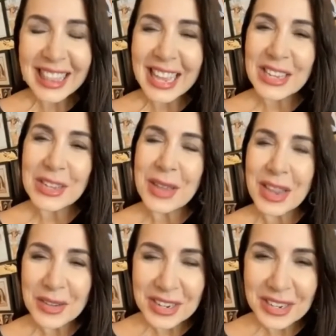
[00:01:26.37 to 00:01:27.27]
Thank you. How
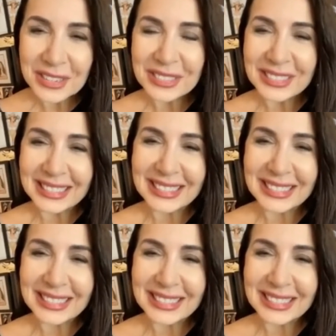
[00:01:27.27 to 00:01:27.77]
are you?